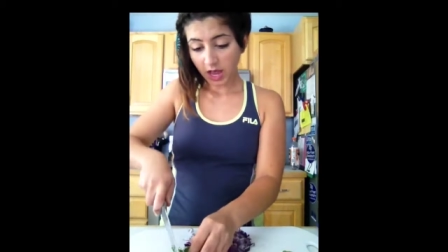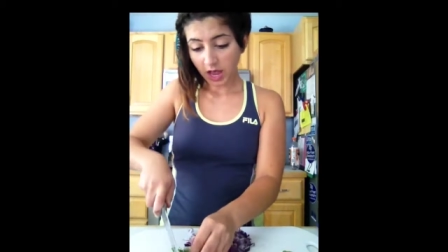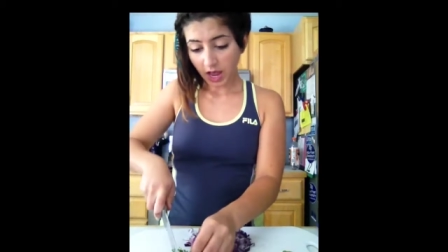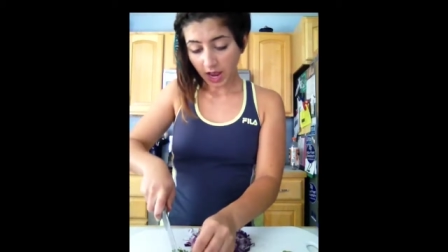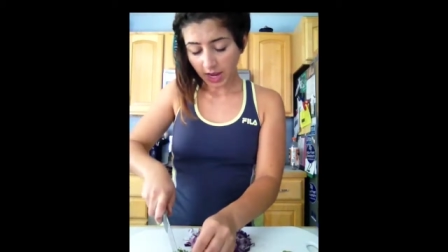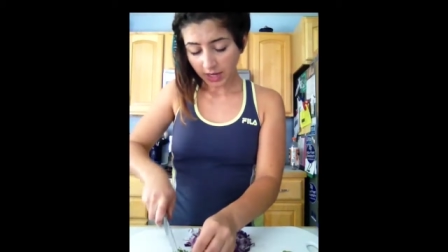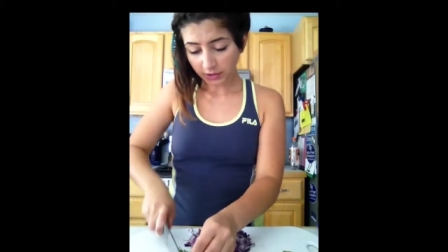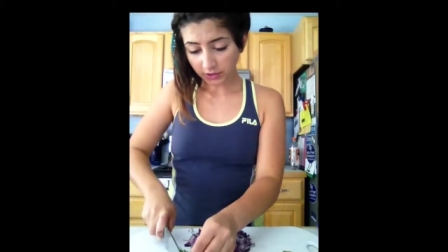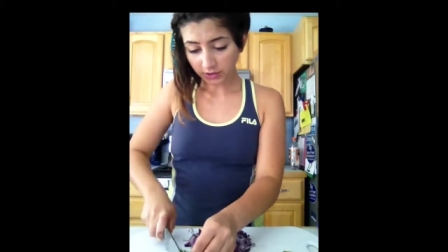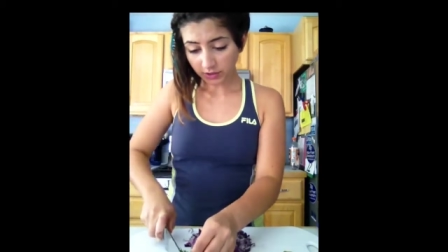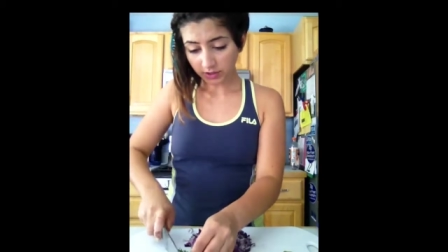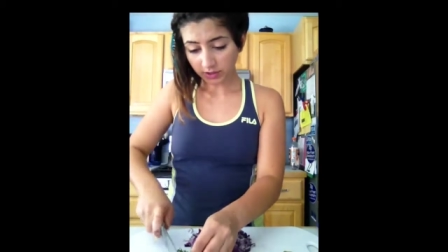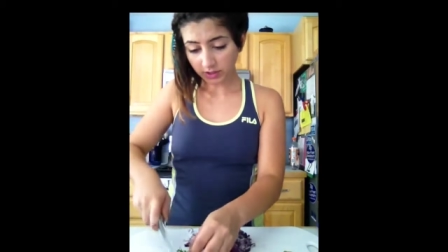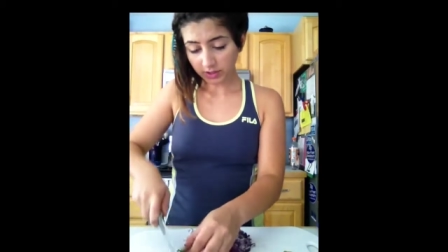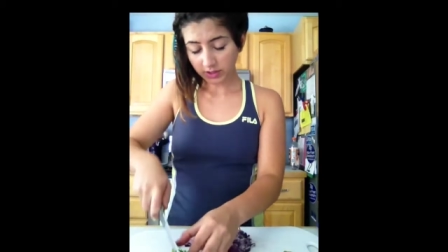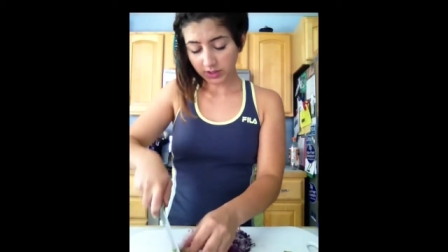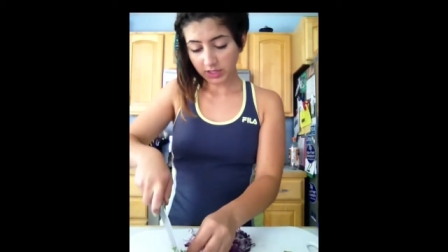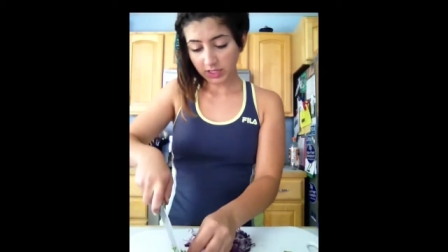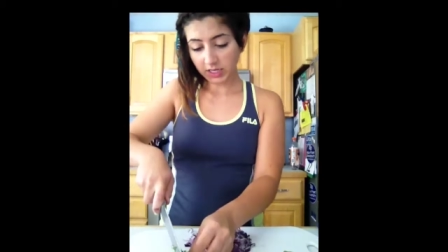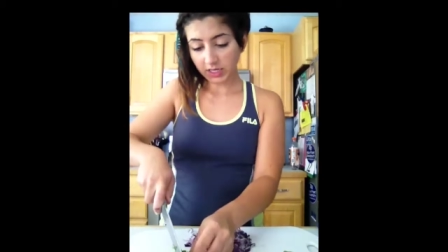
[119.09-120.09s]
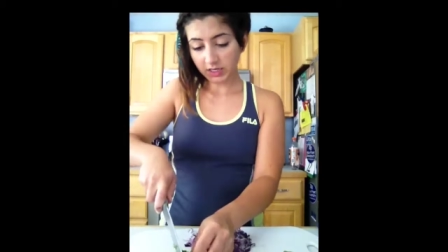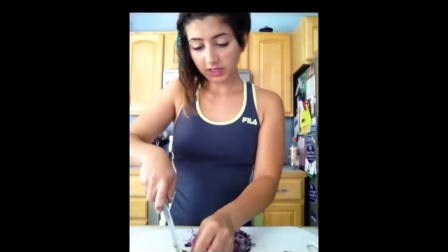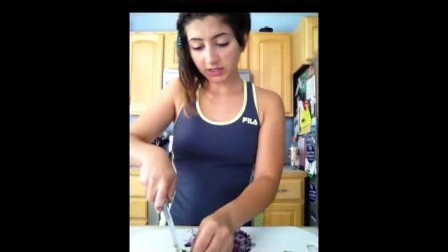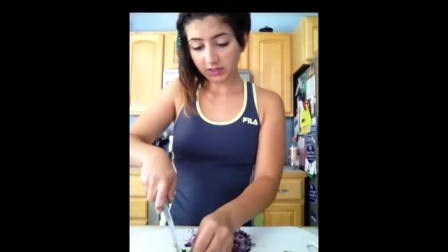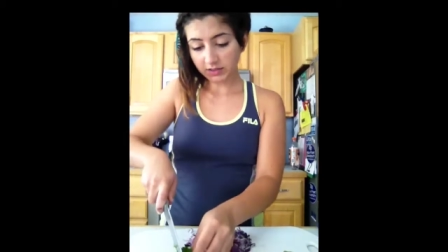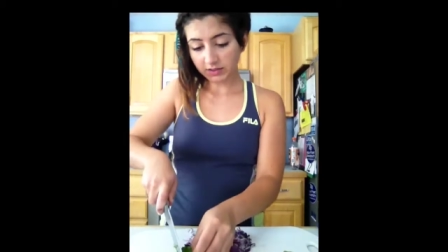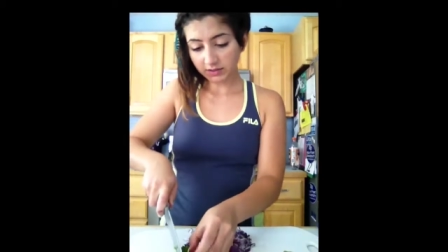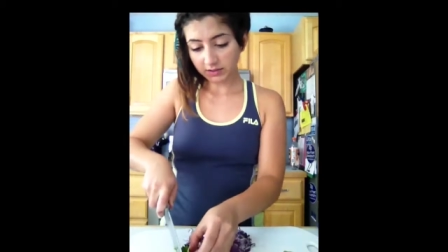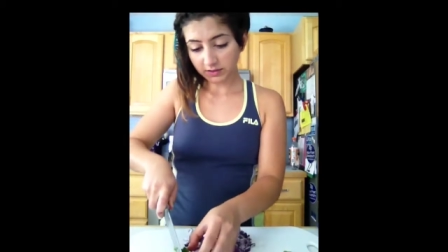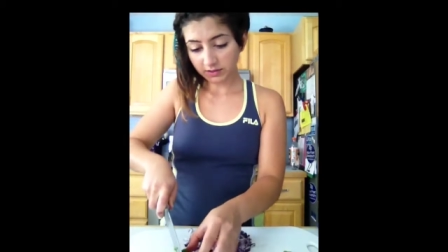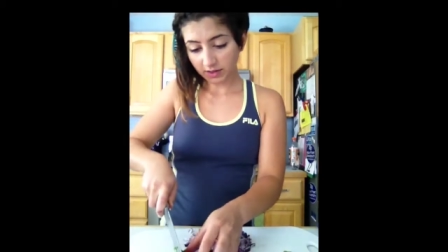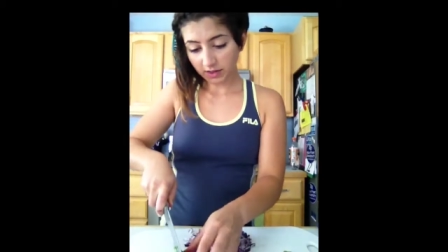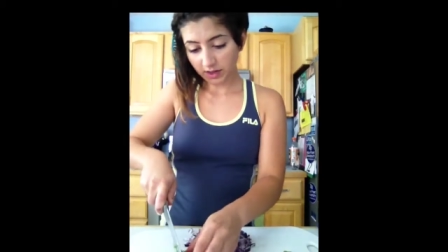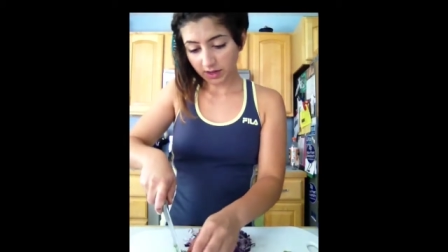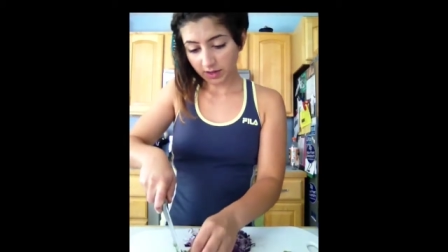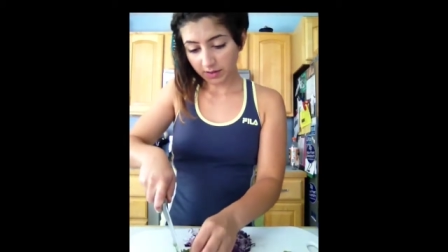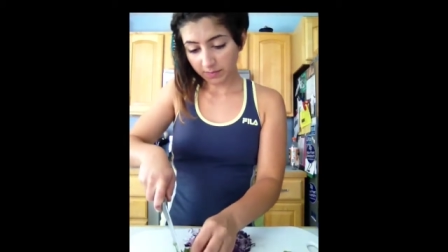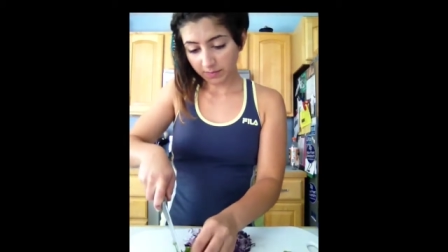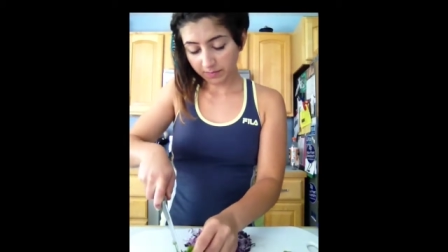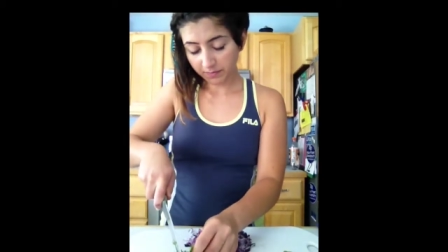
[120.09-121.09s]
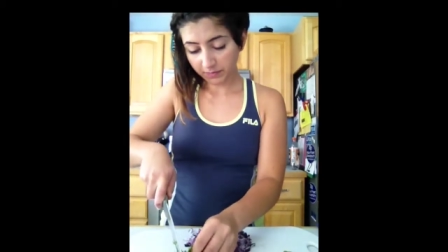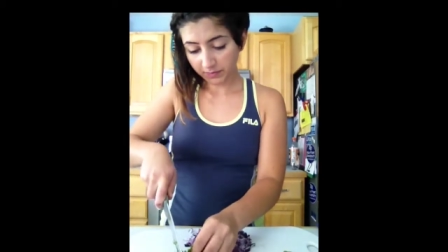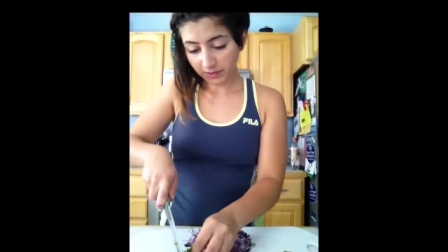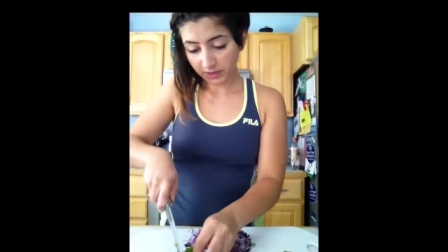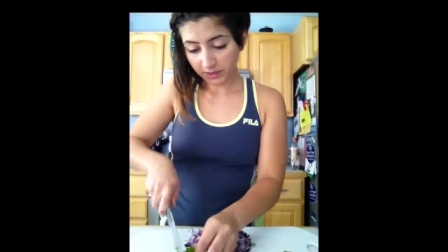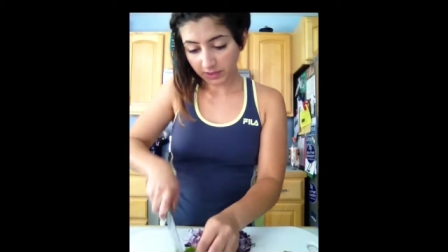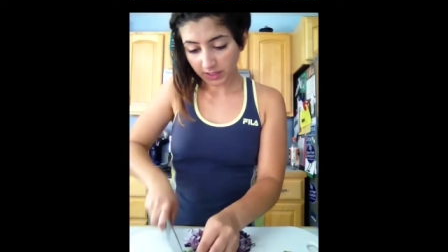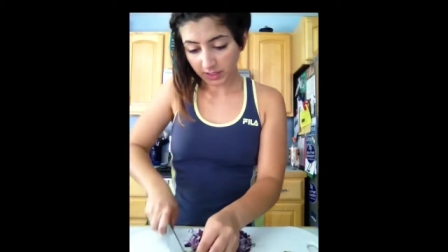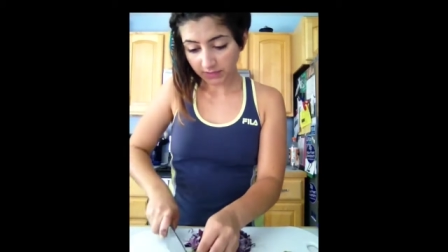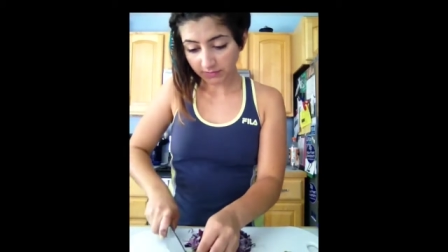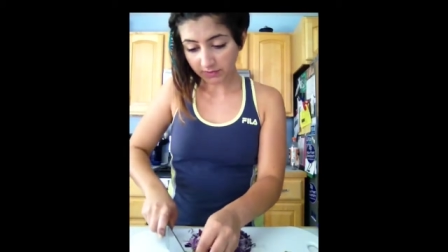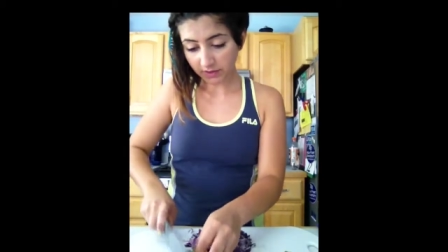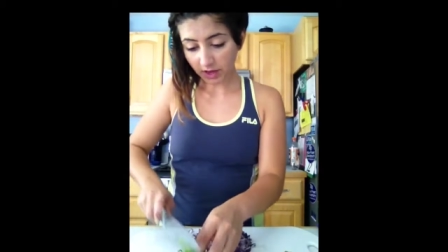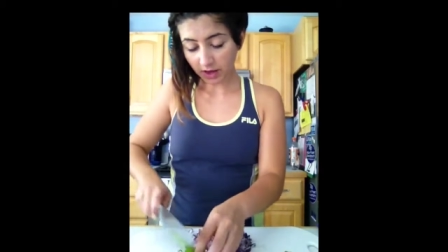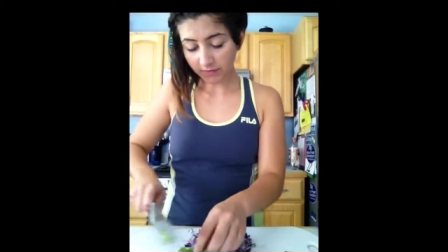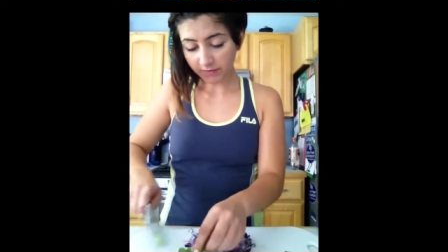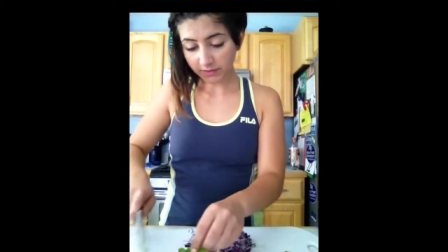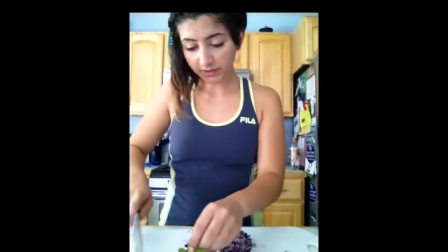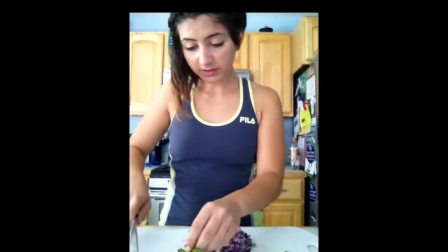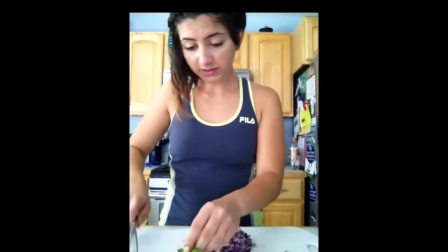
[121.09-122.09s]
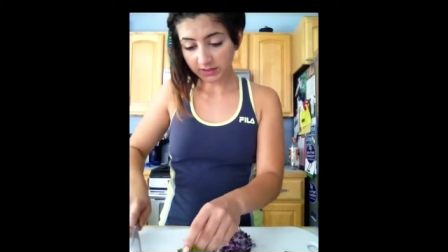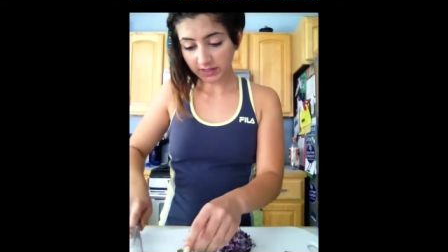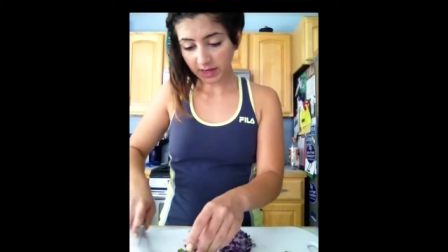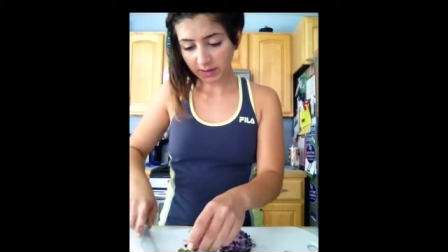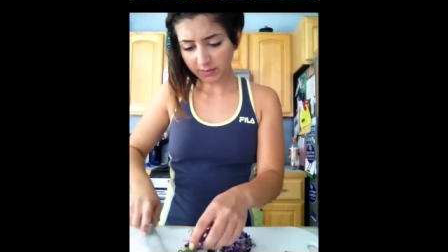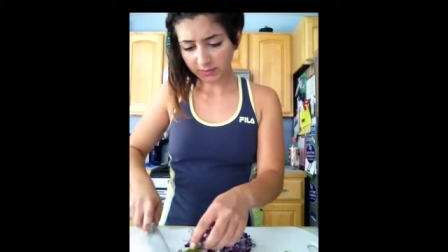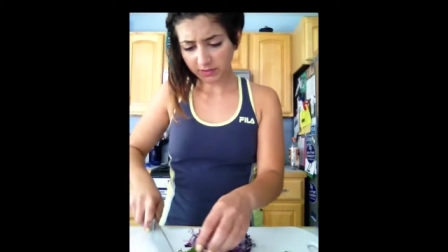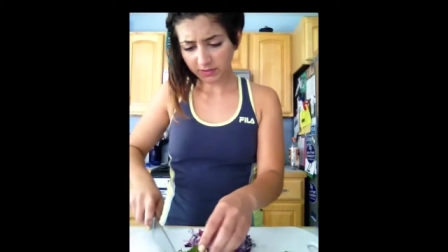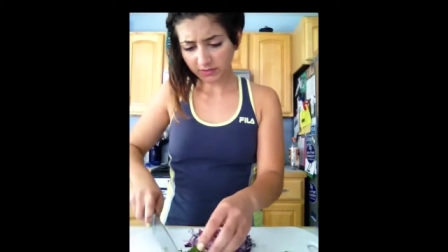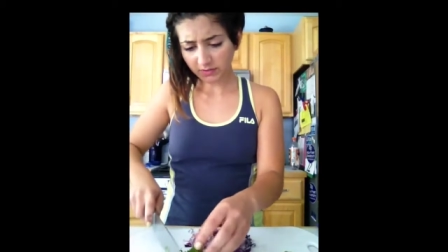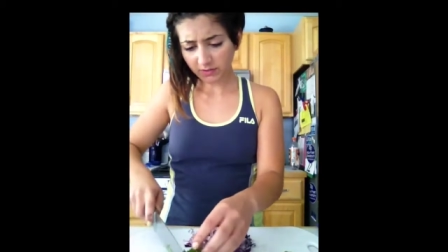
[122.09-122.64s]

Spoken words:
I took these leaves off the stems. If